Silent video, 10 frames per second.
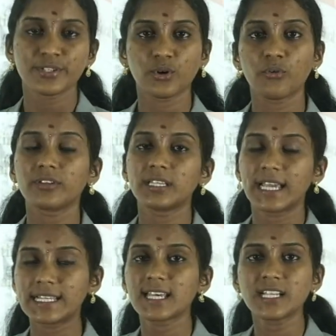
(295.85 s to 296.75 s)
So
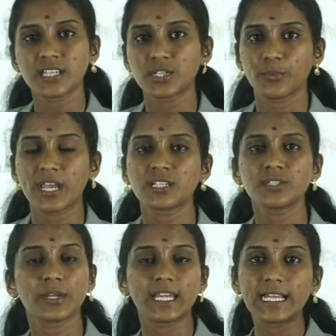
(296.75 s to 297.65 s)
in such situations
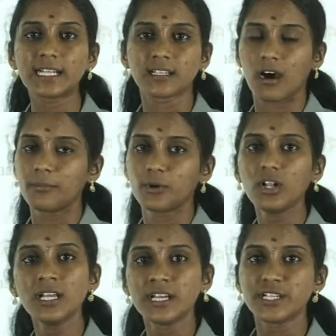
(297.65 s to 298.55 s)
we need a term
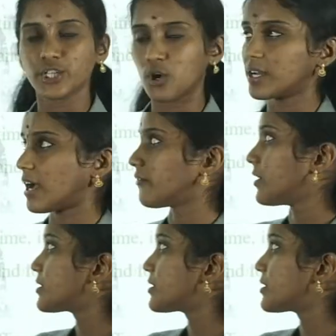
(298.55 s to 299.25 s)
called geographic.